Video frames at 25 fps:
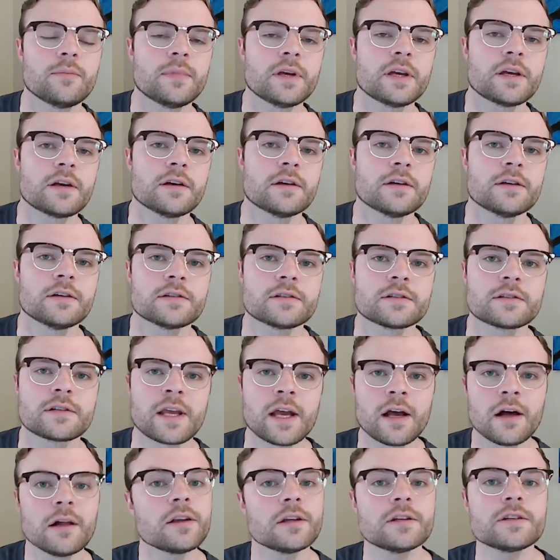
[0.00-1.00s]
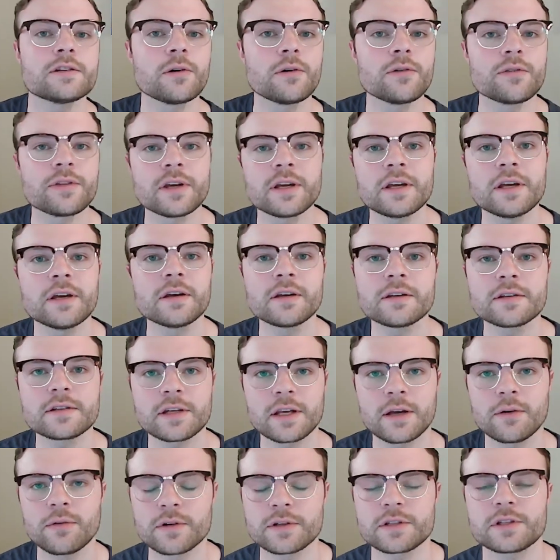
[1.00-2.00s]
because because Kaladin's whole thing is
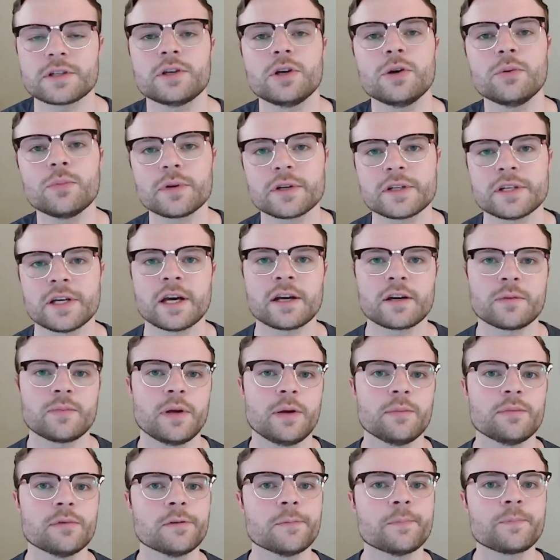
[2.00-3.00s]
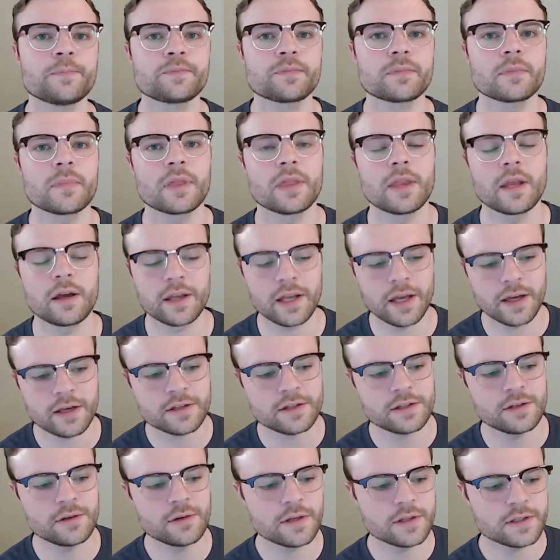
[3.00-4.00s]
he wants to protect people. Now,
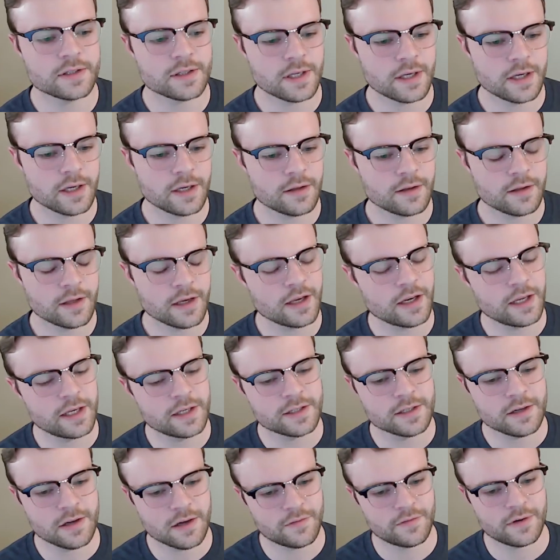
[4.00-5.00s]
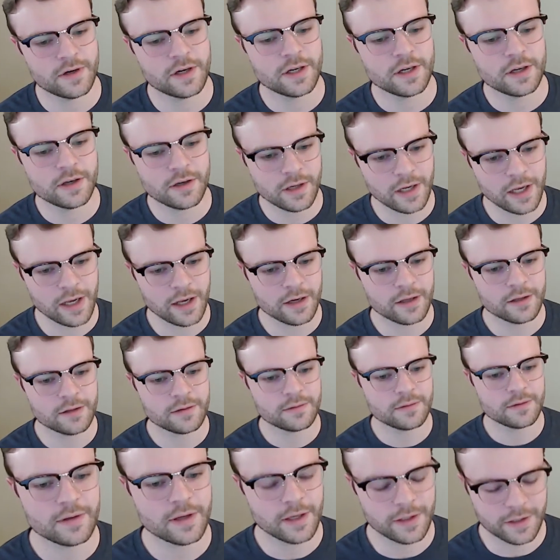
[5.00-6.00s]
yes, you could say that he's not very good at it,
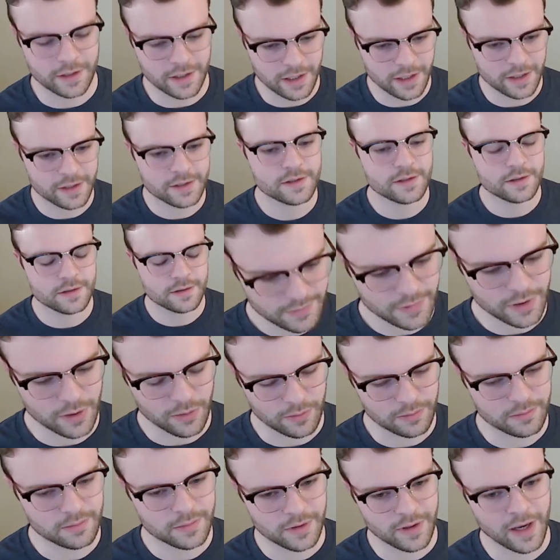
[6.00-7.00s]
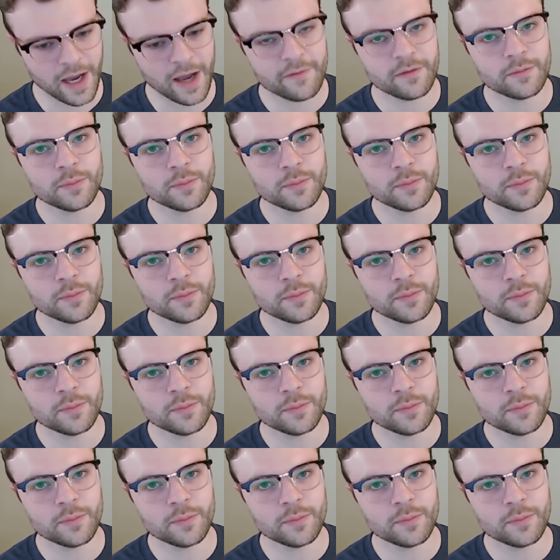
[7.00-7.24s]
and yes, you, you have a